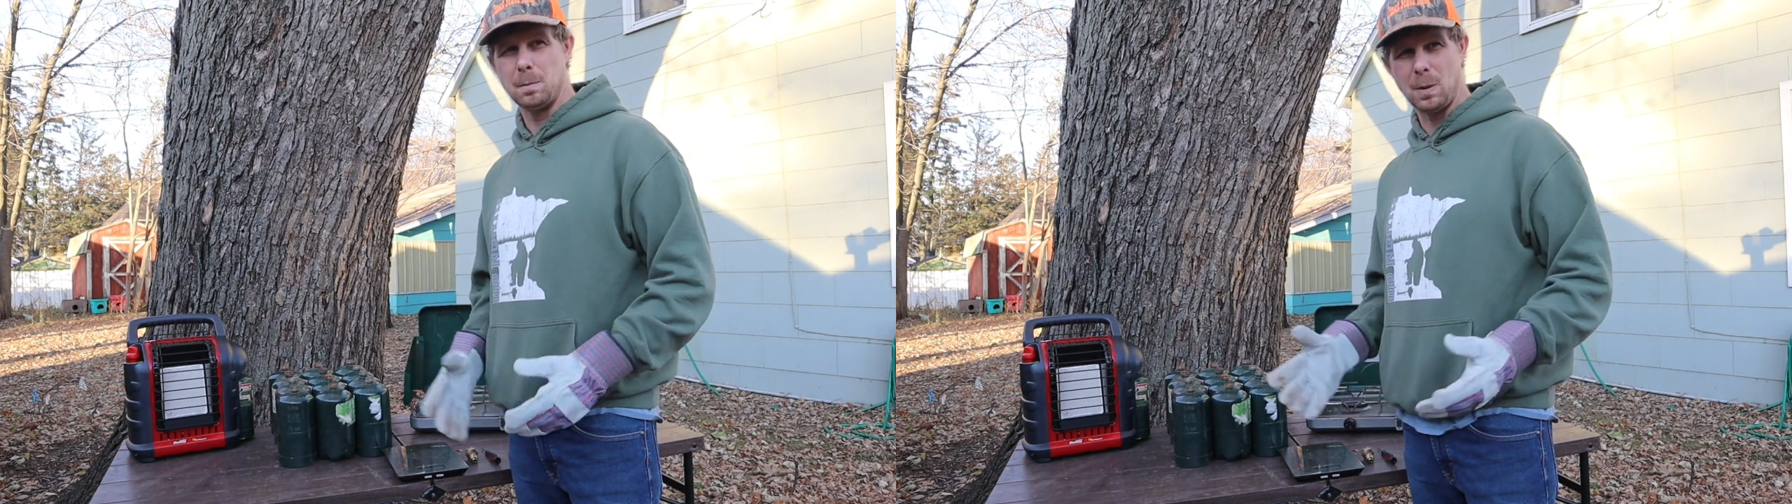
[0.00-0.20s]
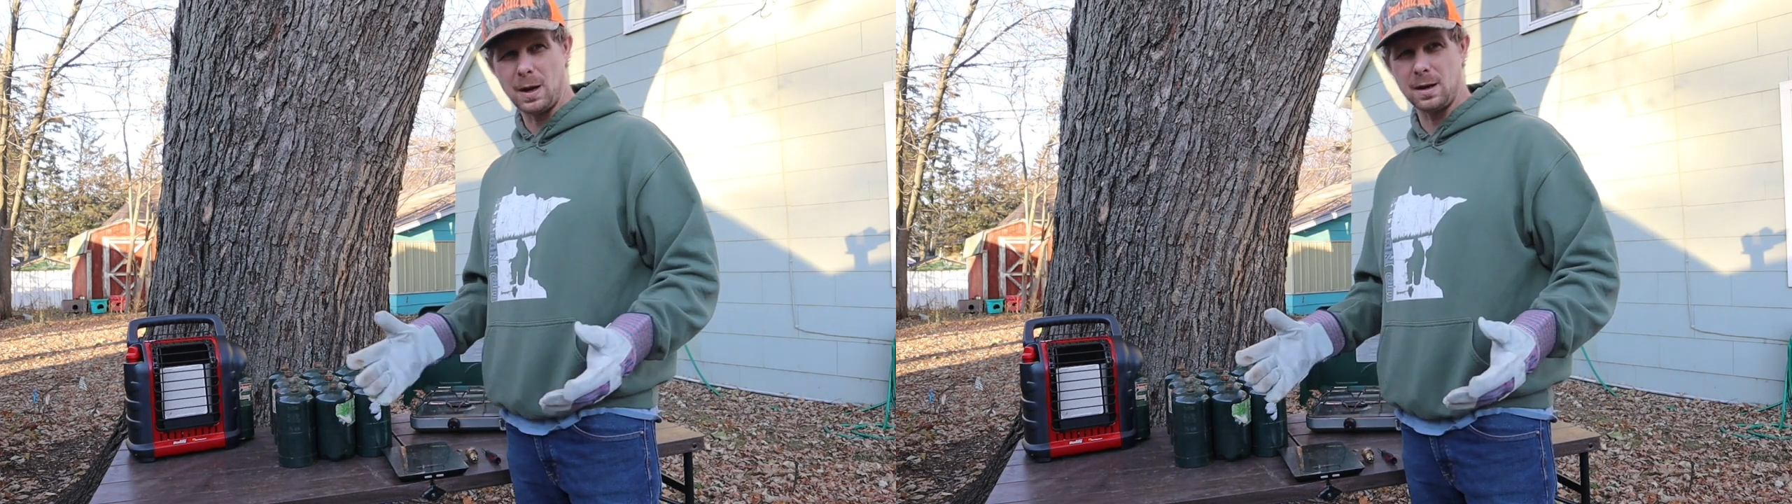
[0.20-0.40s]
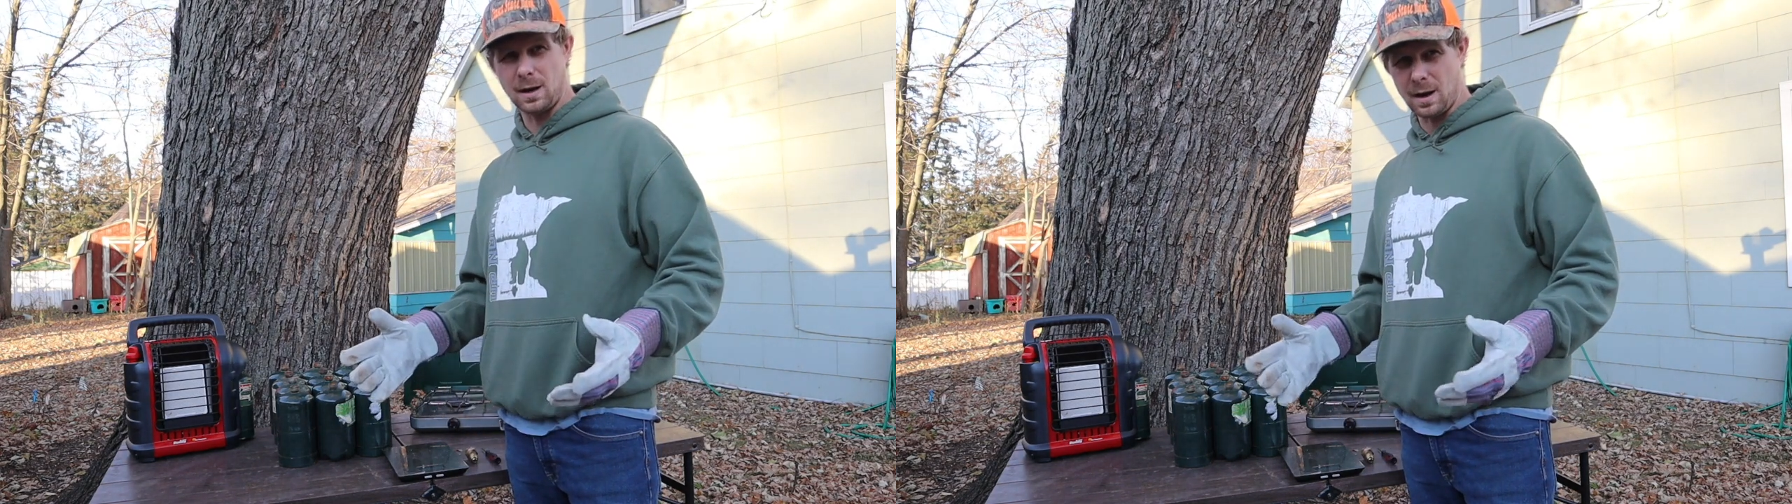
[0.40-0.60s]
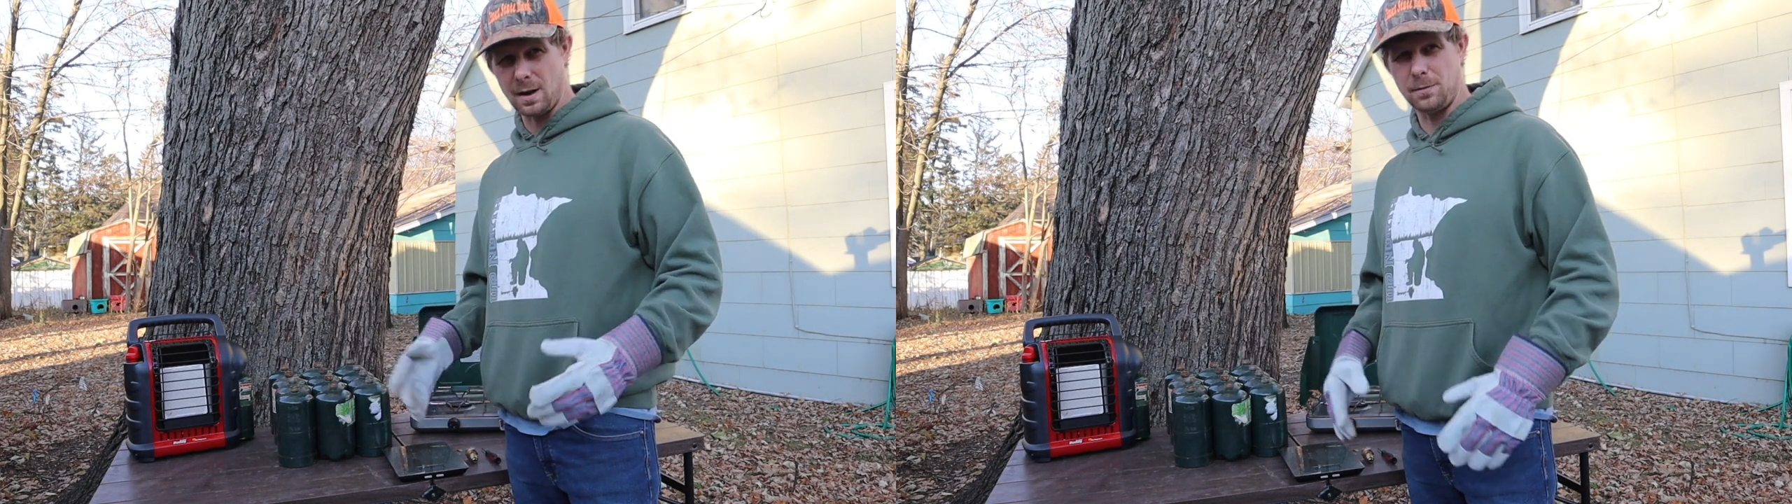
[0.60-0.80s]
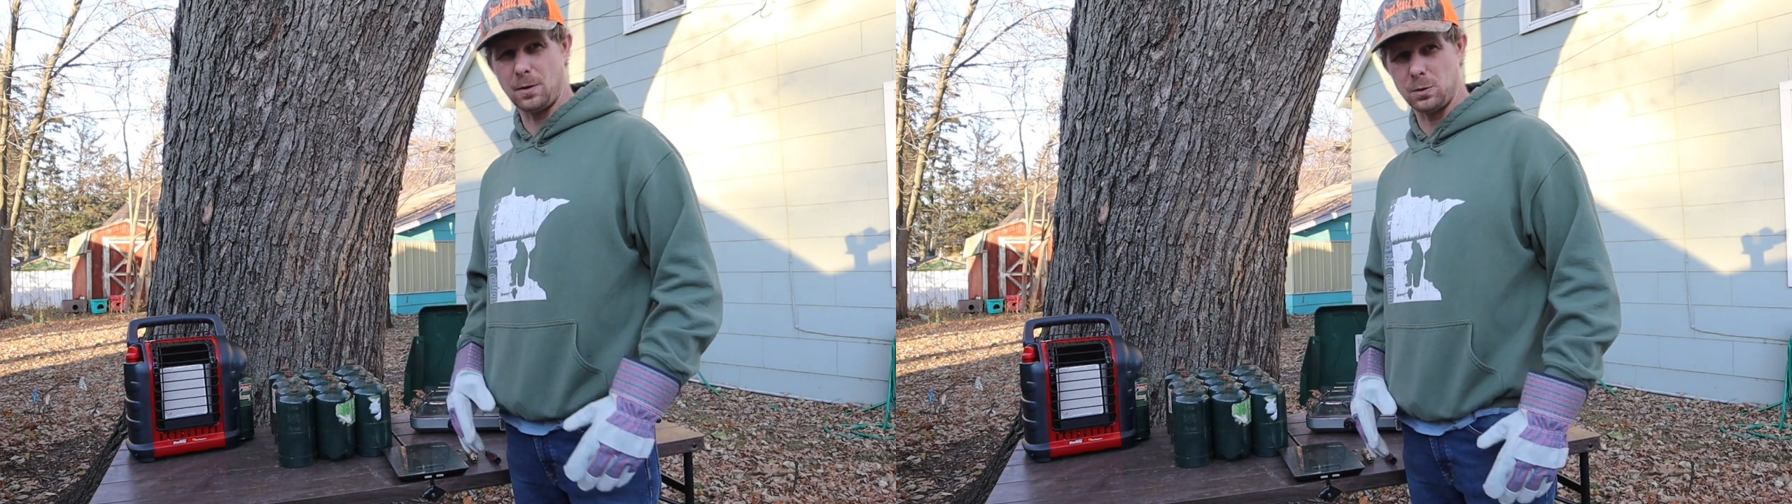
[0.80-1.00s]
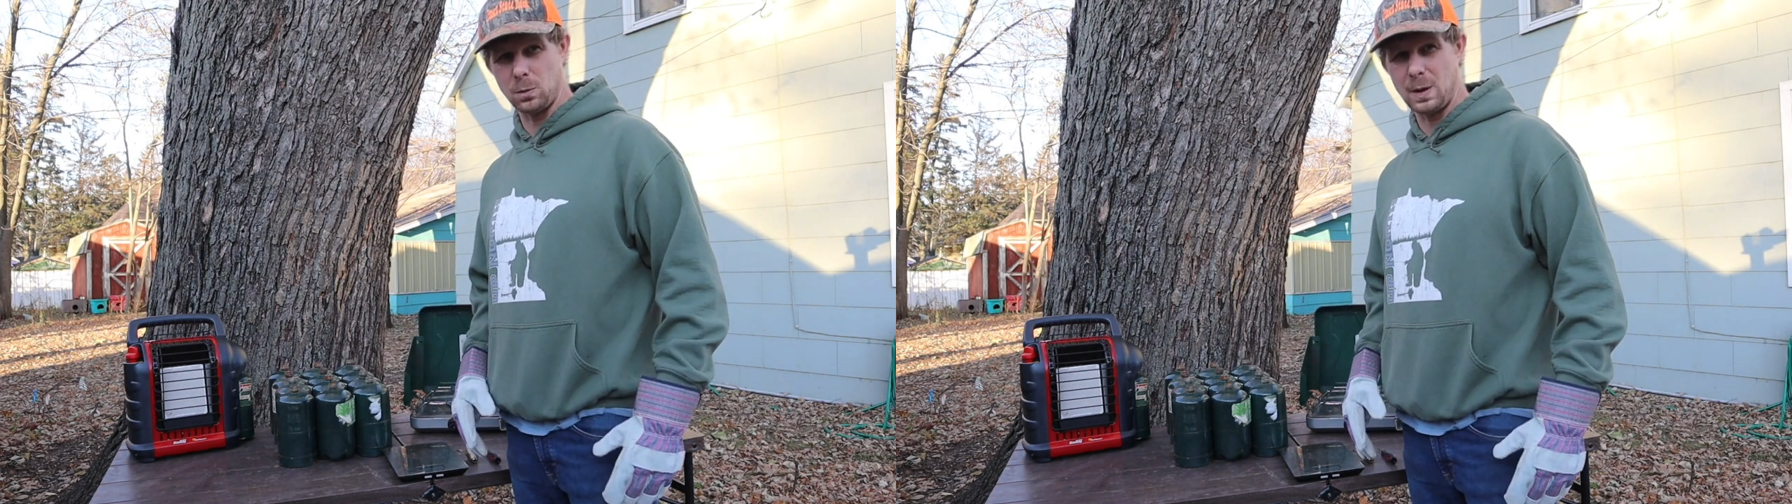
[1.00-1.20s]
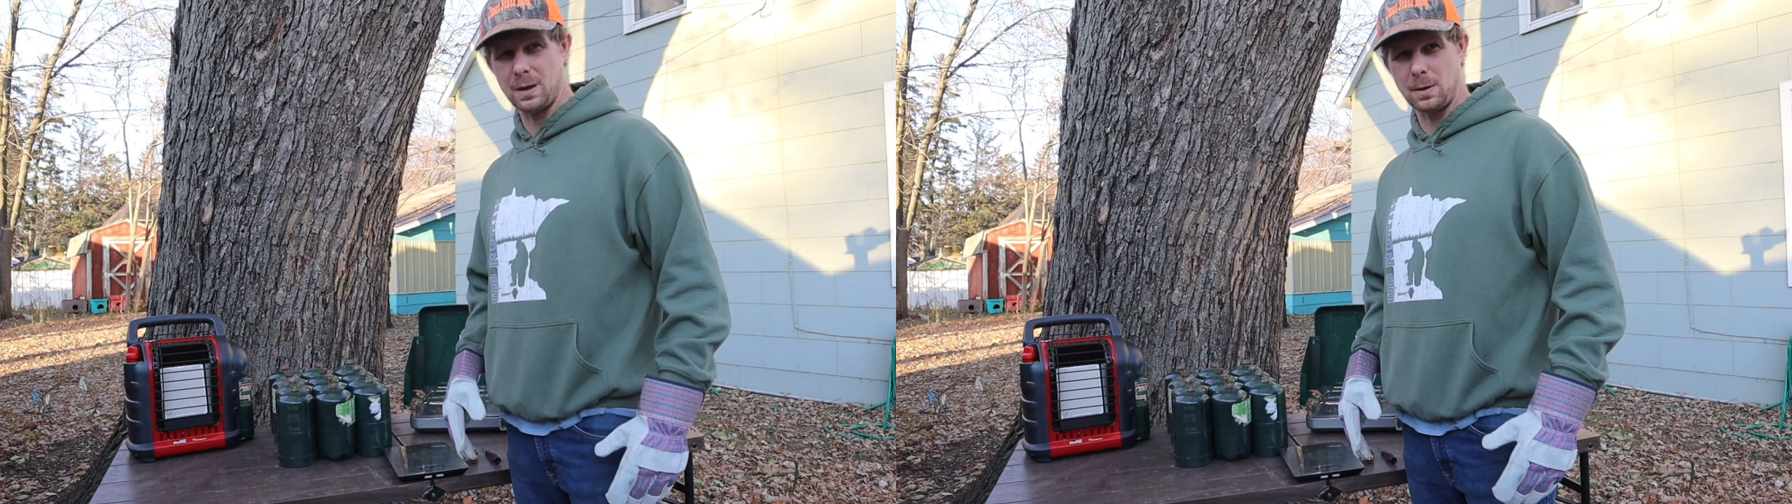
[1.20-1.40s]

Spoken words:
but I found a way